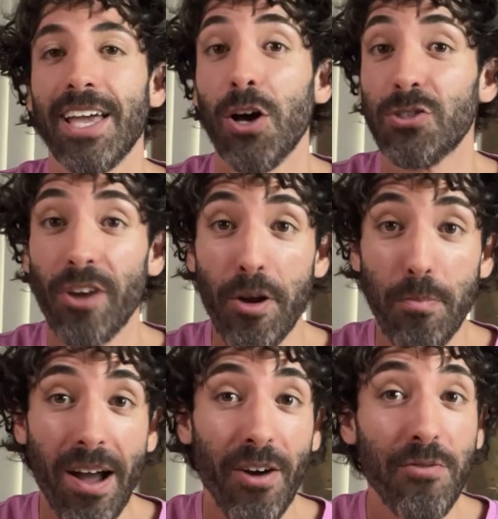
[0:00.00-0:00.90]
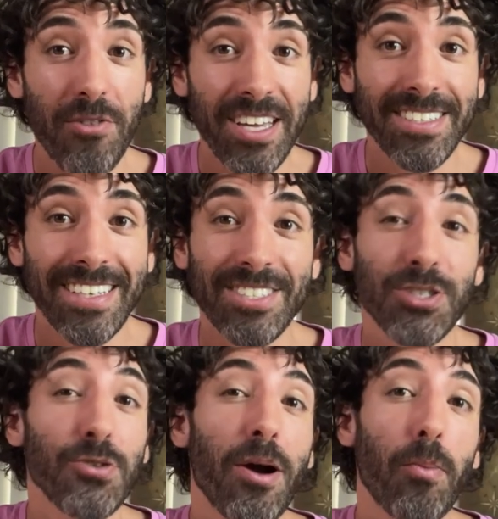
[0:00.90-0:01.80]
I was very proud of it
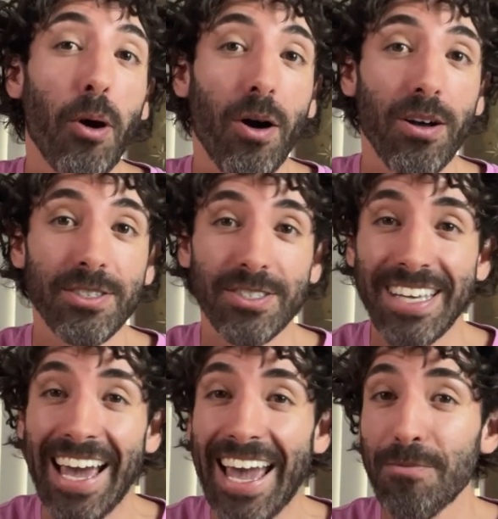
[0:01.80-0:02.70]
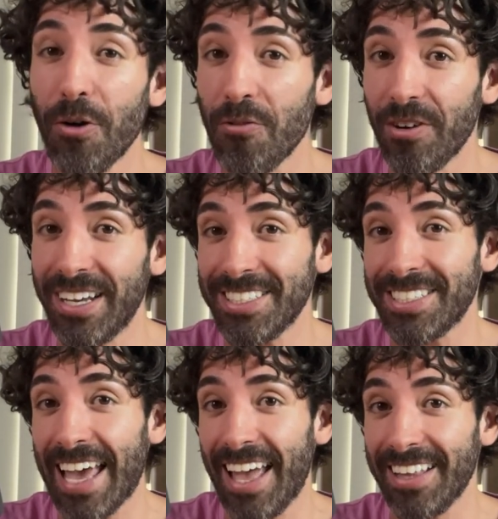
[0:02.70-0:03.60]
until my boss came over and
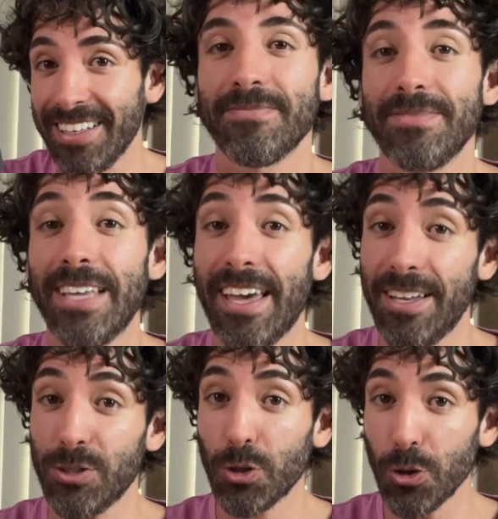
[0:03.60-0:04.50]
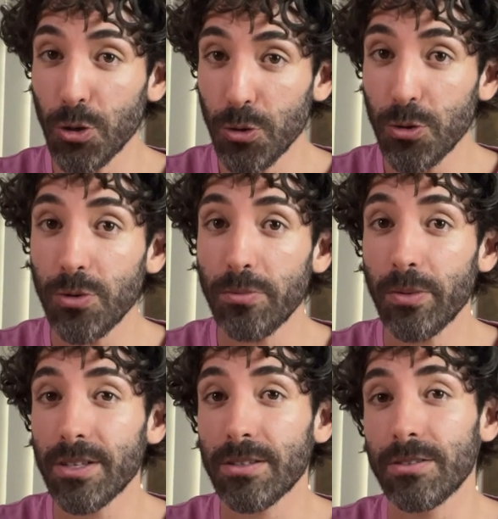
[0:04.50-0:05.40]
said, "Yeah, that's cool,
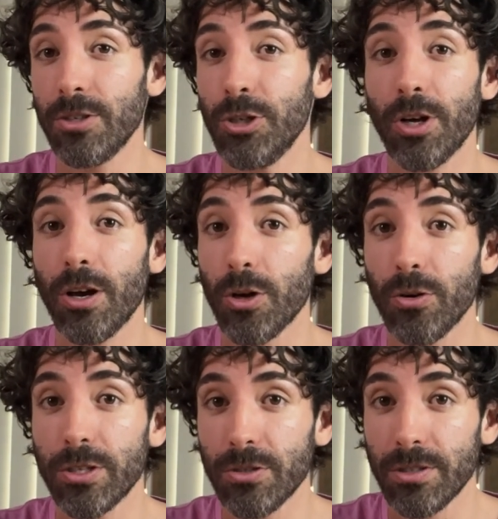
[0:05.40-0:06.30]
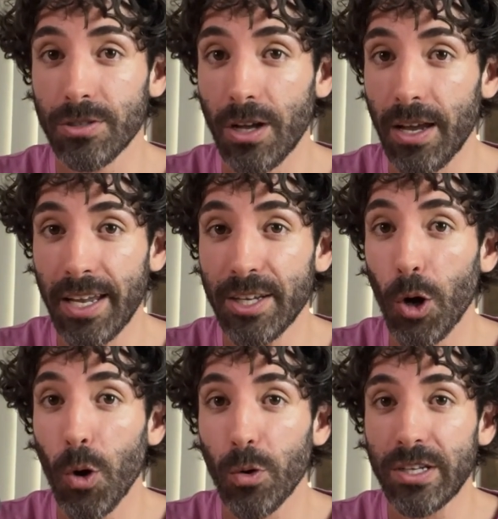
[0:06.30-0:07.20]
but you're not going to design any
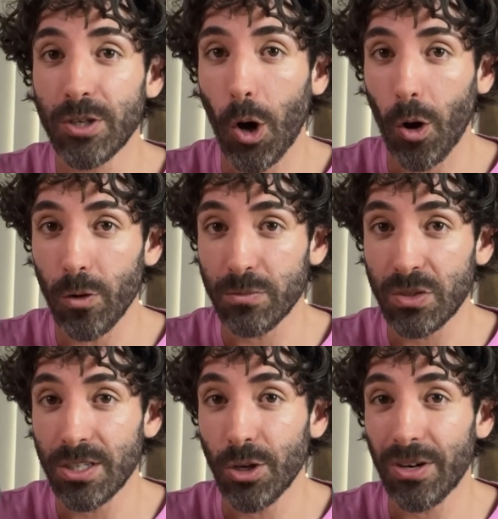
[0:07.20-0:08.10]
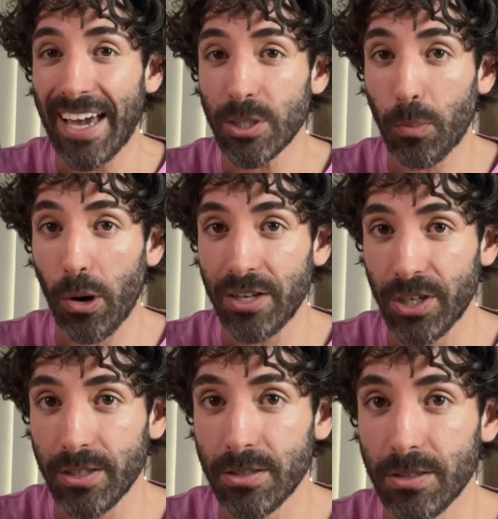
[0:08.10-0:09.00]
concrete columns in your next
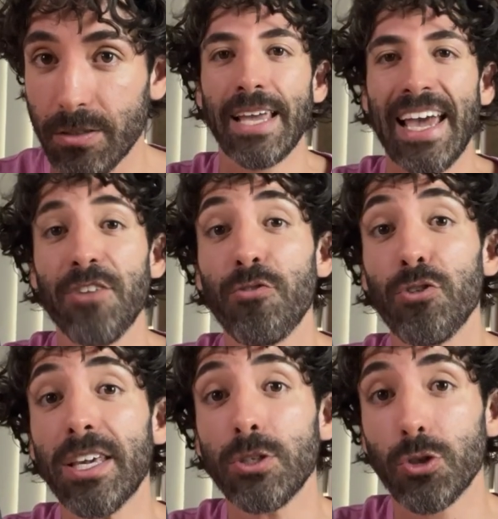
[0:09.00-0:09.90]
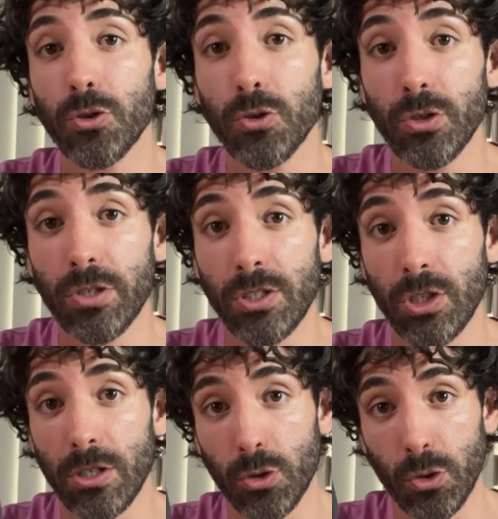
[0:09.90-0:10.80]
projects. And if you need to, you can
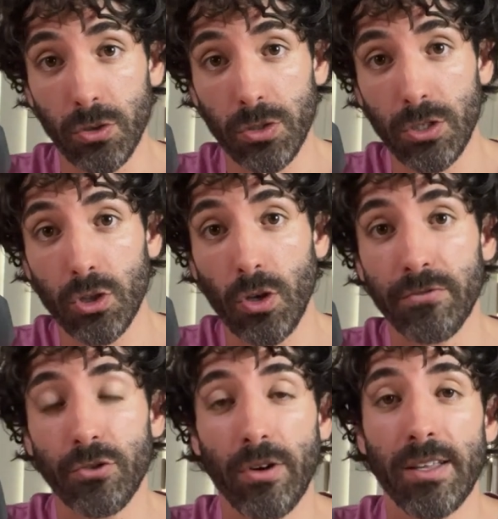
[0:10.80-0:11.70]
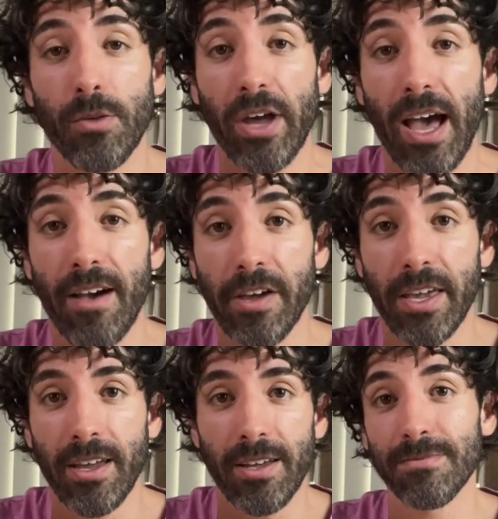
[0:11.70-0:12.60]
just use this software that we have
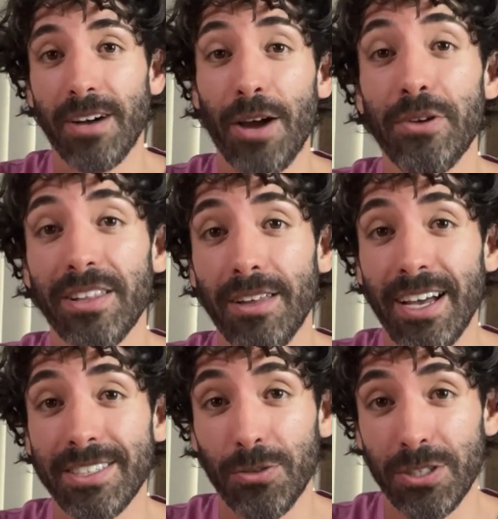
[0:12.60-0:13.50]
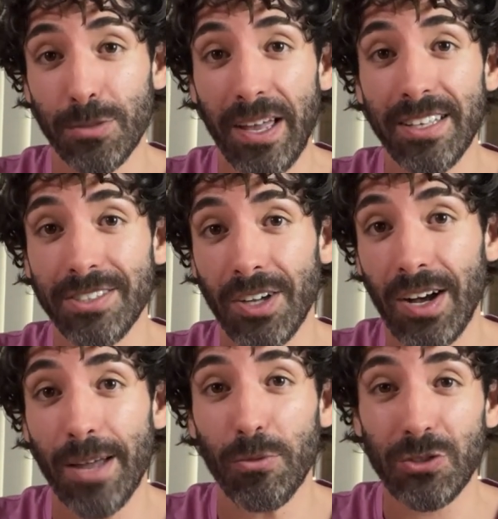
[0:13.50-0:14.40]
here." I realized I was spending
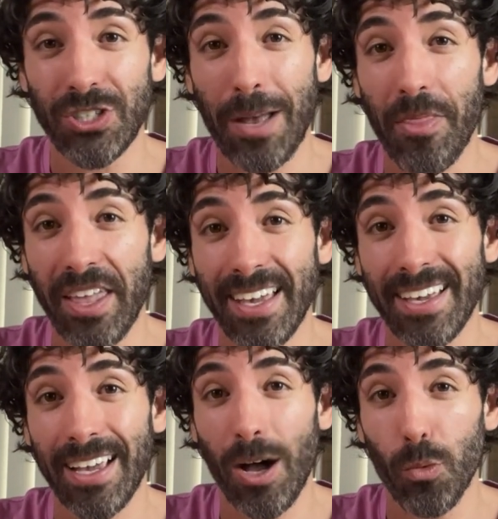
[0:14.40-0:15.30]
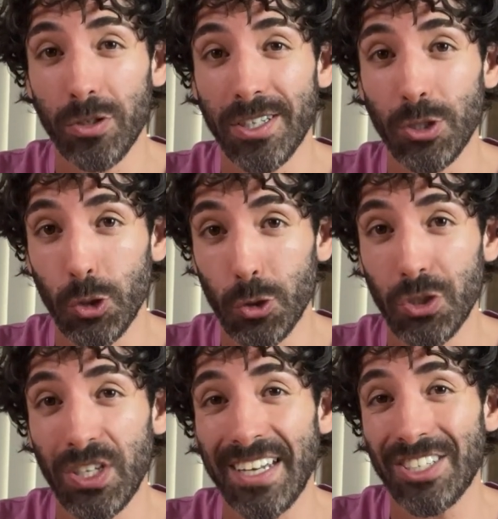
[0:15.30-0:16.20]
time on something I wouldn't
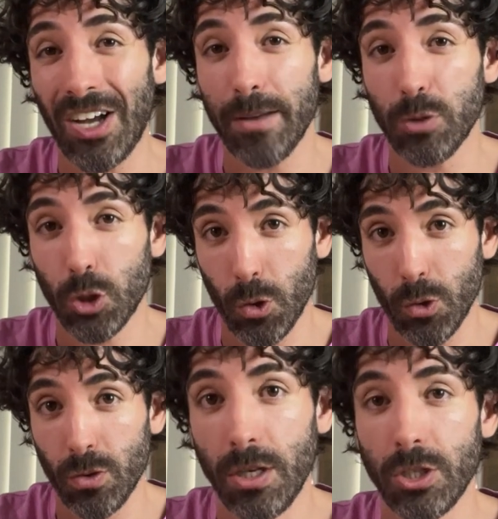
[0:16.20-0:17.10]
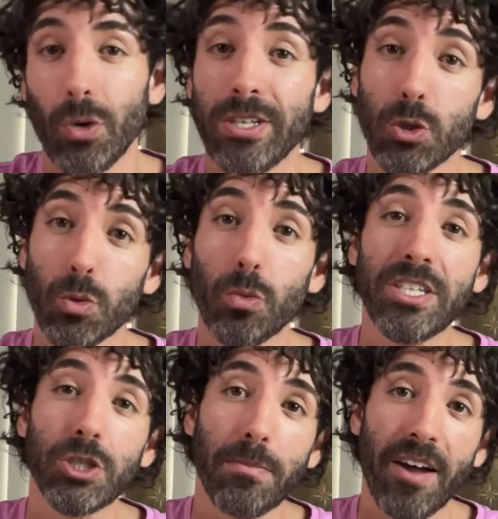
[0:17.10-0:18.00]
use anytime soon. So I
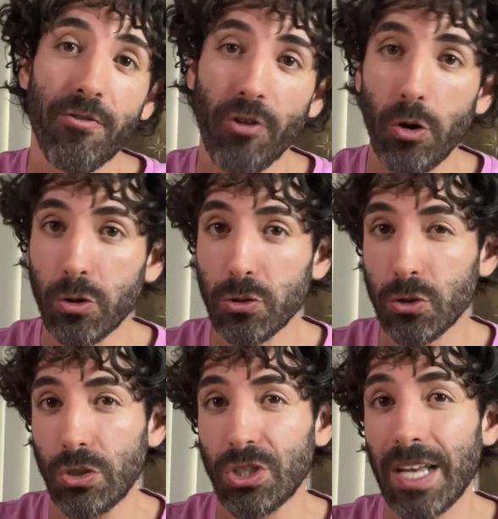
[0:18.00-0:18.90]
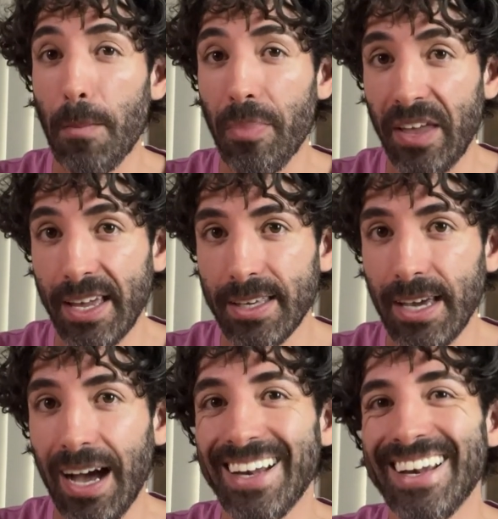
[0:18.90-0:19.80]
switched my focus to something
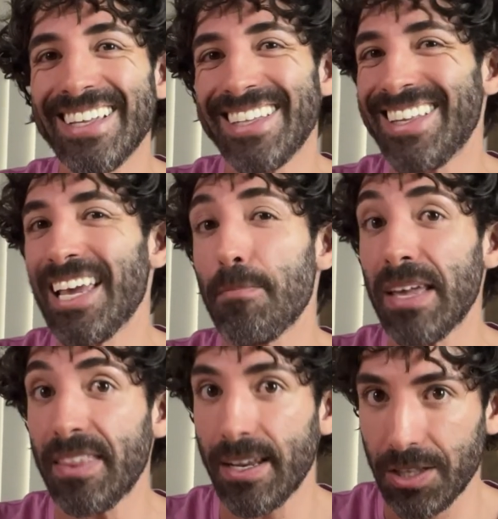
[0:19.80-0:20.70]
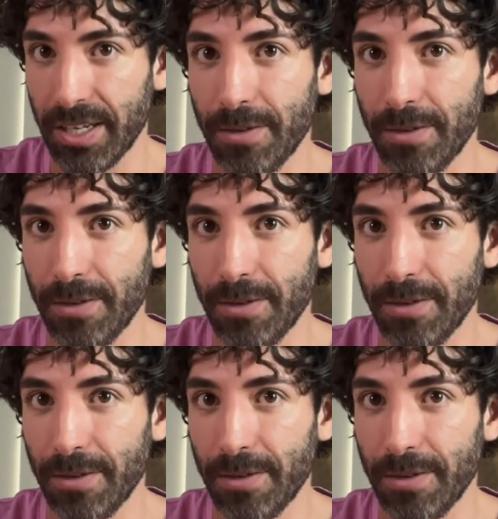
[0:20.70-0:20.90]
I needed immediately.